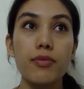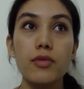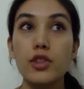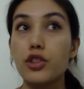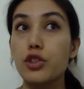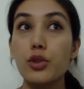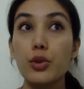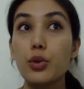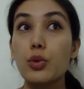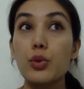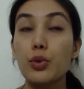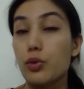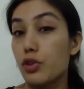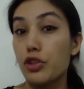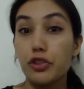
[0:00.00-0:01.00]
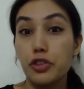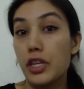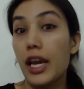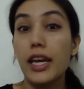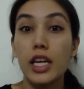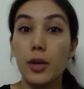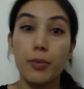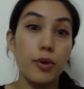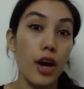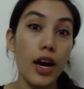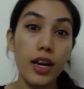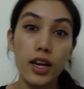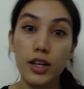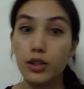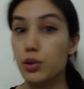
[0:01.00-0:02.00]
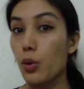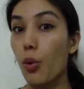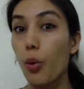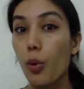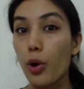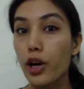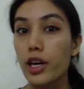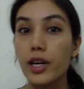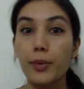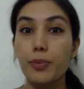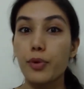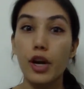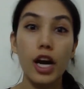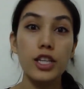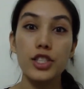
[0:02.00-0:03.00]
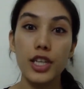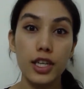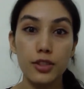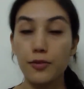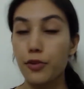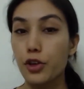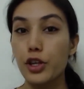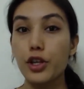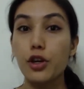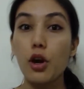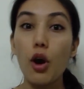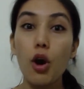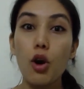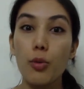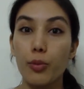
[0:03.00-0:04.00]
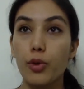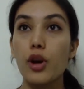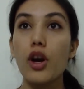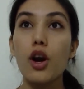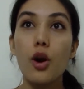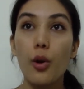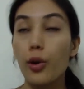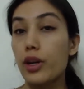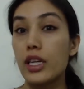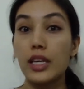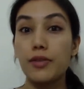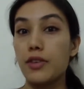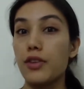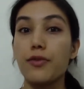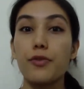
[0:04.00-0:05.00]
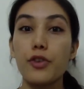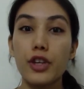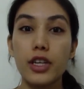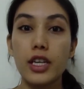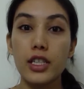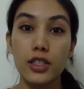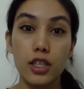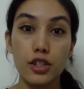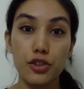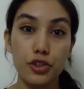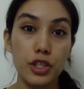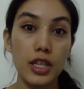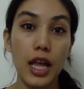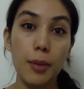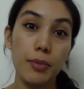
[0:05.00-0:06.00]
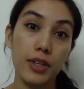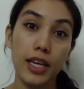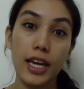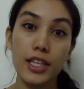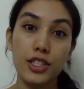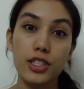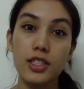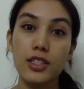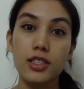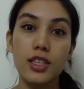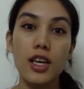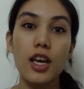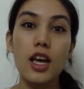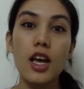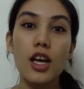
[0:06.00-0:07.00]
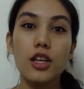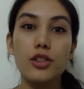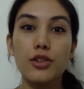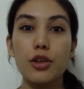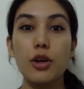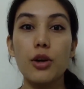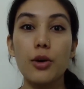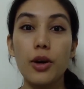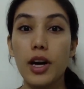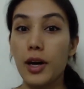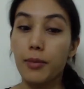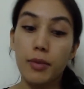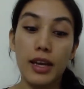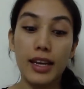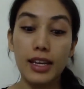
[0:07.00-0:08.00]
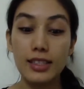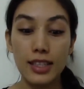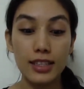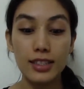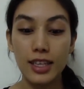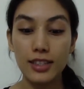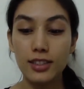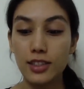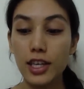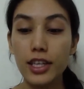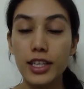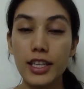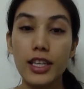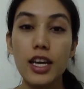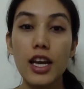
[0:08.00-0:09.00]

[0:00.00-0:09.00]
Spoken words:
to create a product or project for your home or even for industrial applications. So I guess let's get started.